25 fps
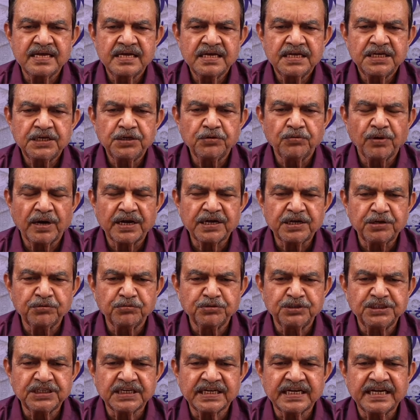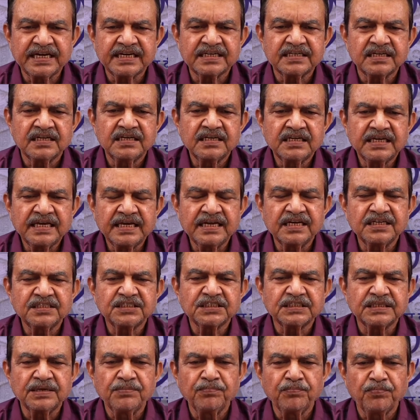you are using it in
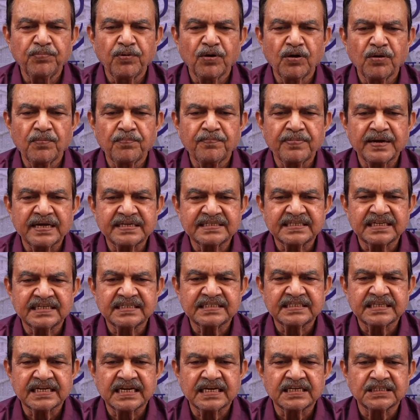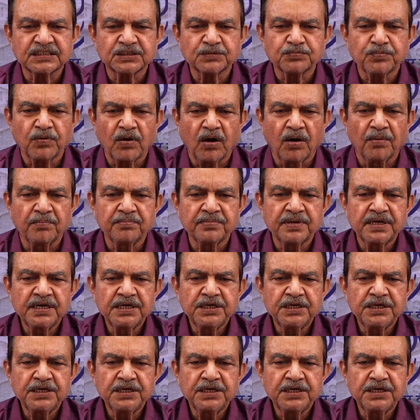simple present tense form.